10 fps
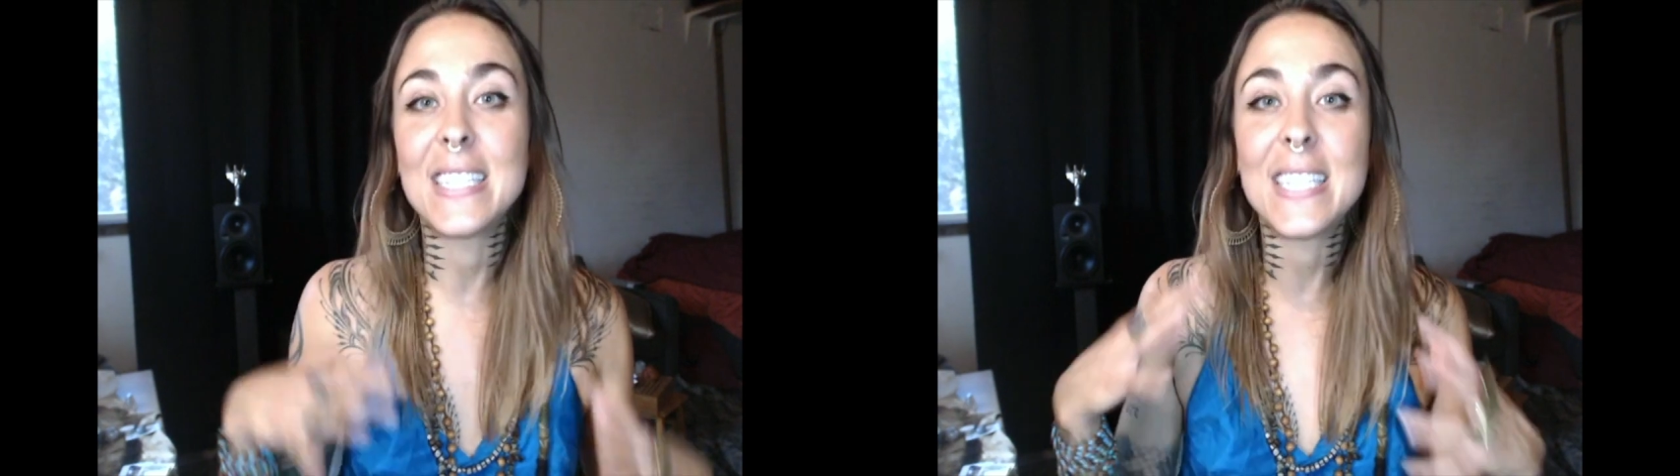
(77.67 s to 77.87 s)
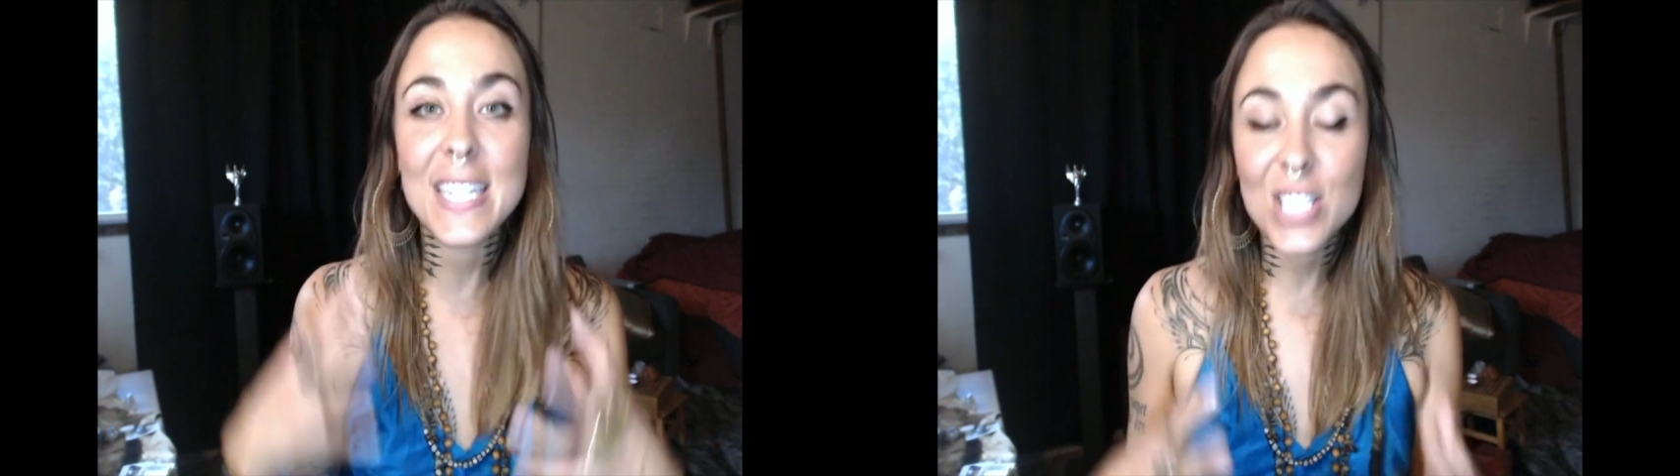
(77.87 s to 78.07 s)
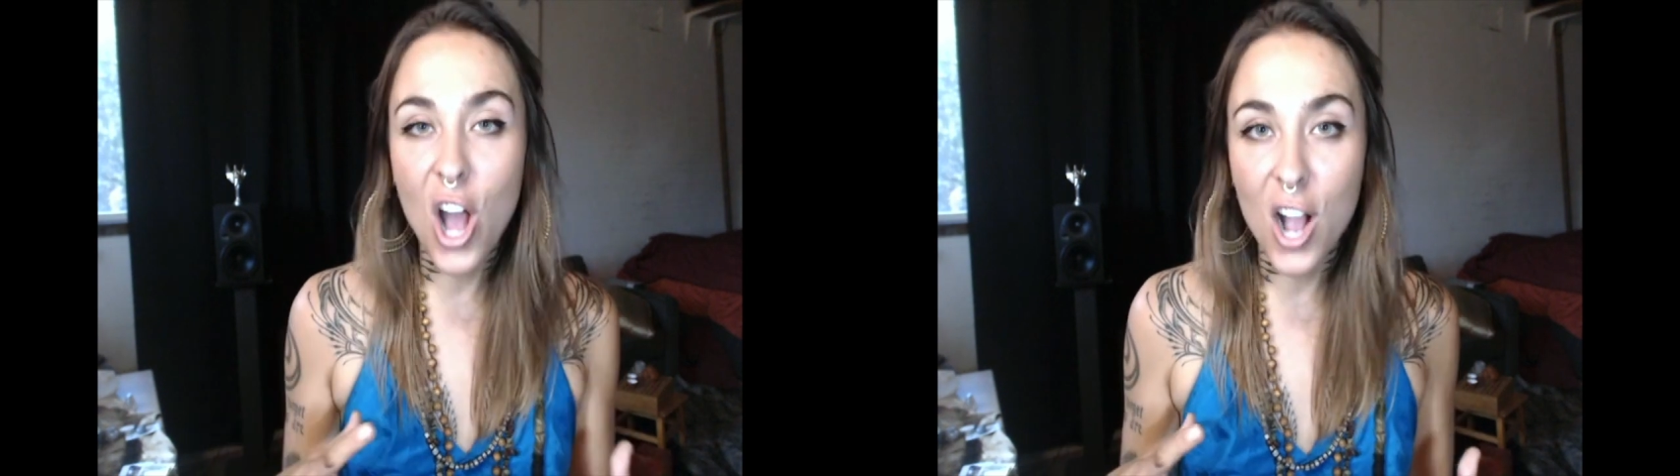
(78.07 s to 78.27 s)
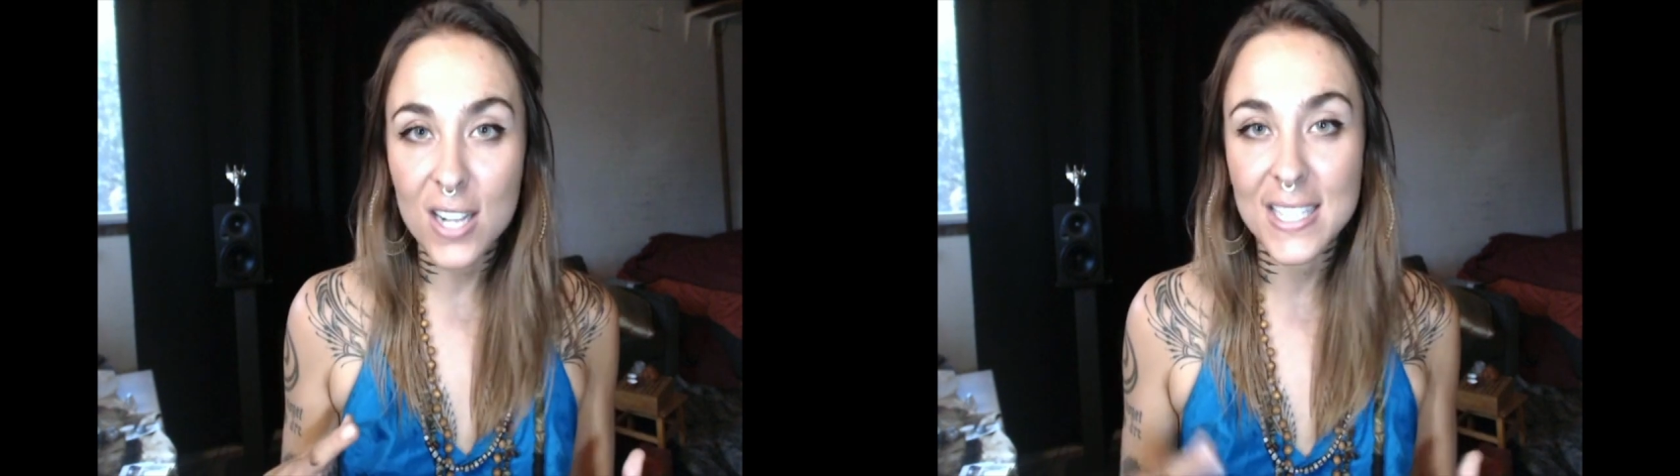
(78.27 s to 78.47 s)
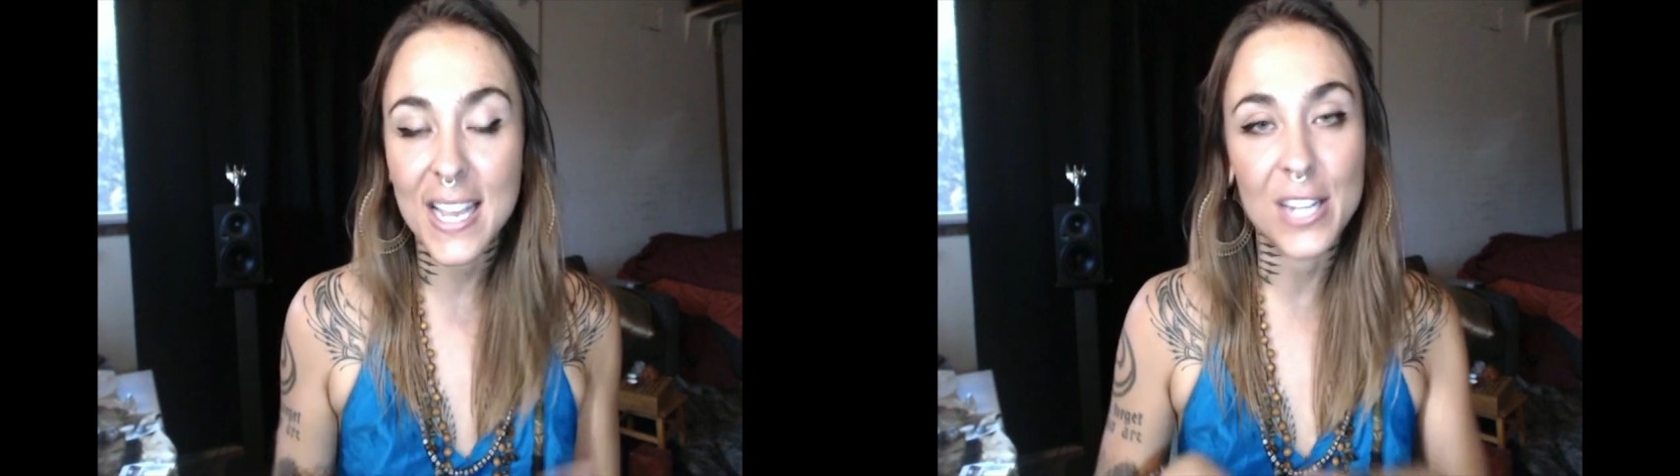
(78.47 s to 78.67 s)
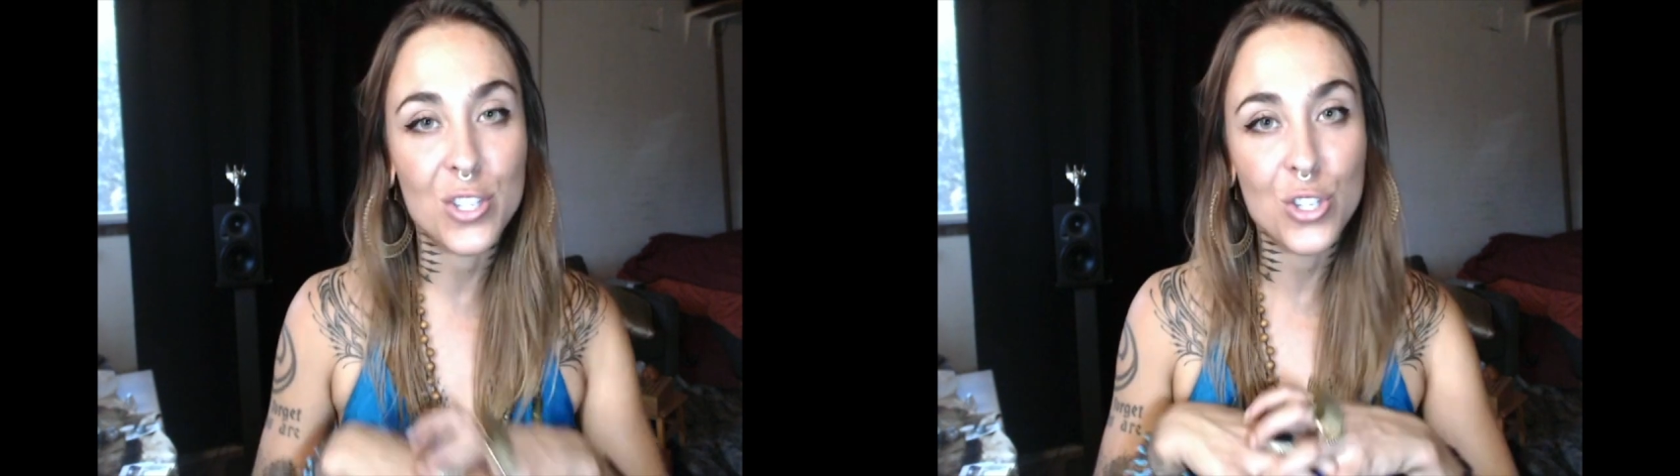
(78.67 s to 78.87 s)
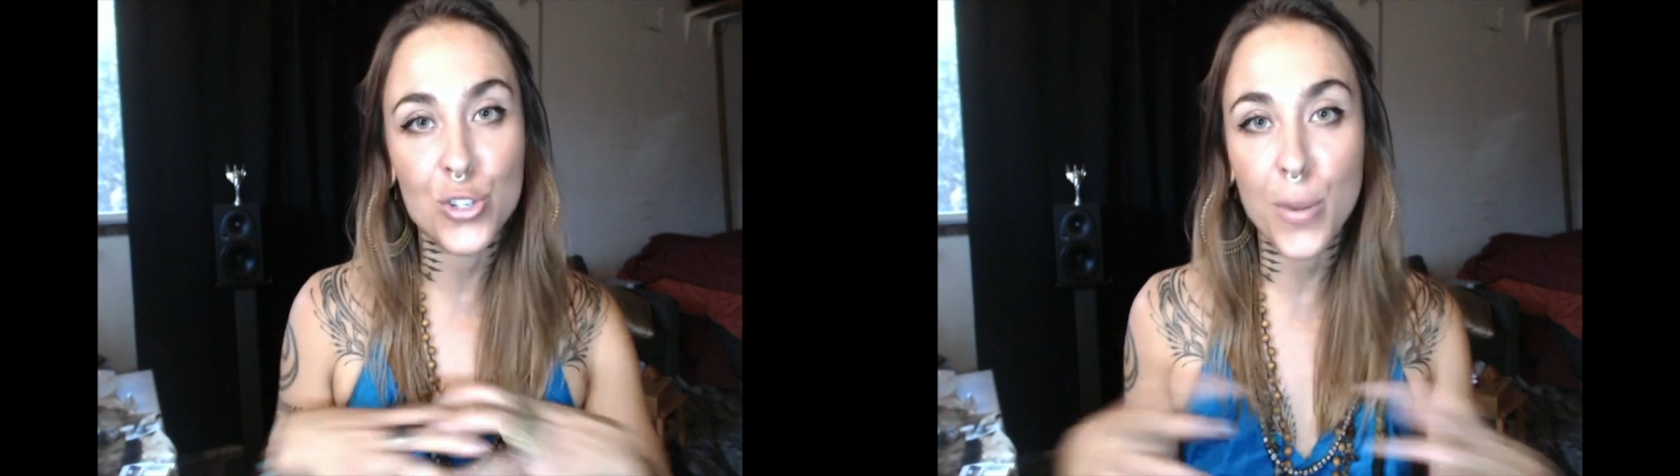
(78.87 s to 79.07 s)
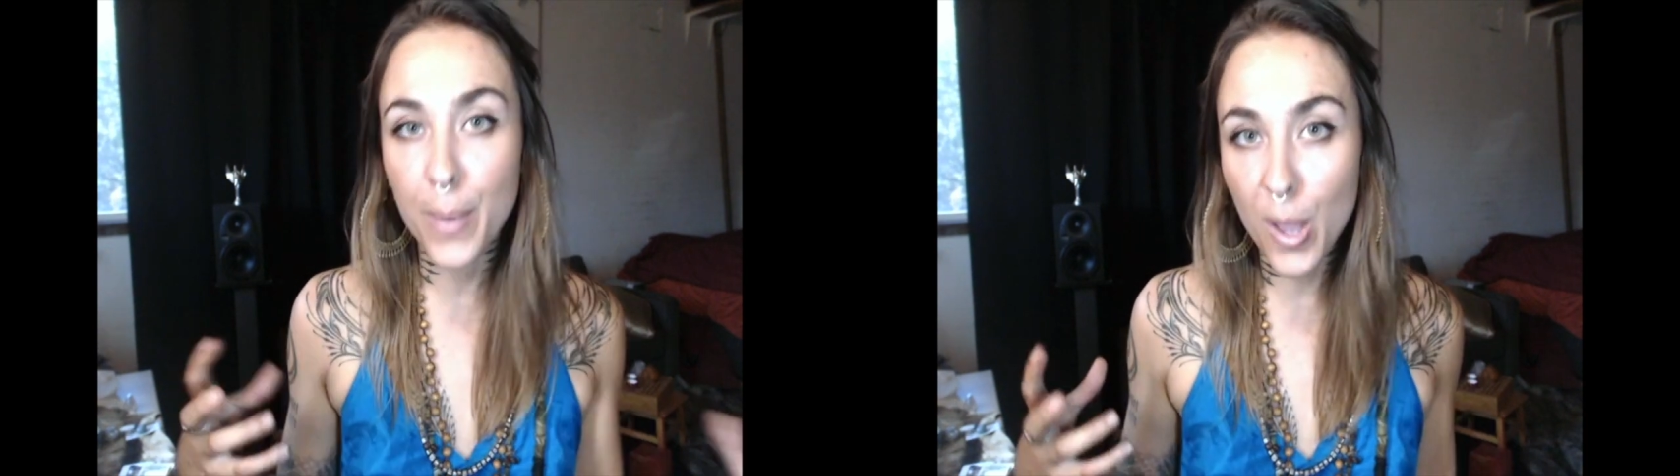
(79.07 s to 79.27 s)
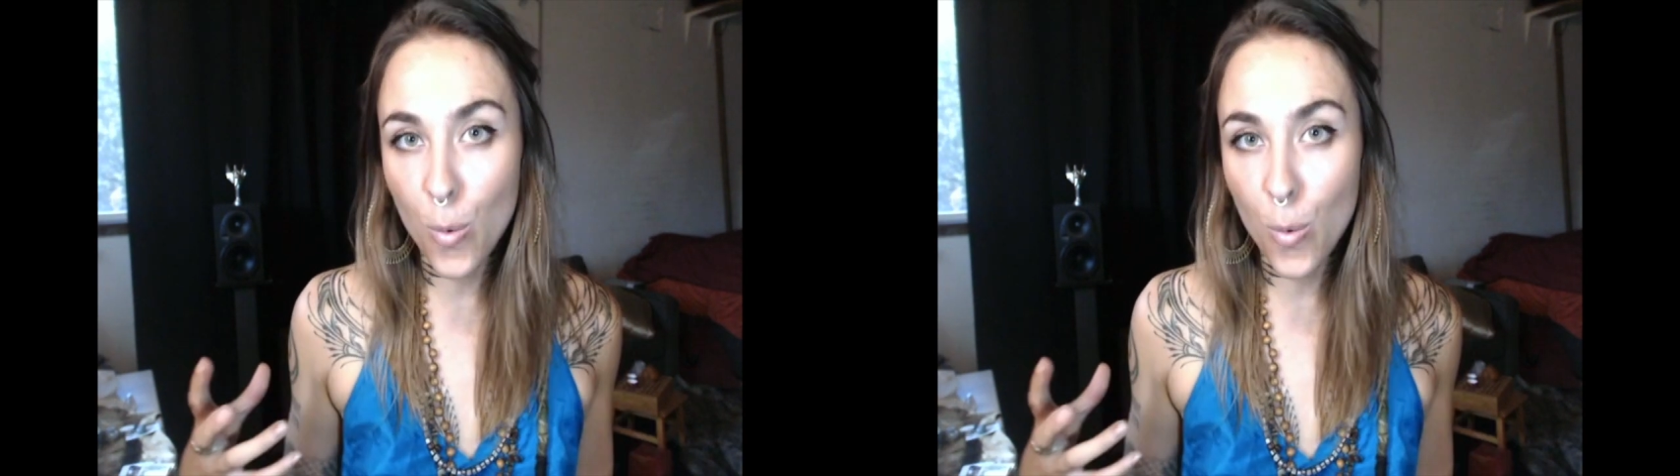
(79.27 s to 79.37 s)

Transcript: detoxing and stripping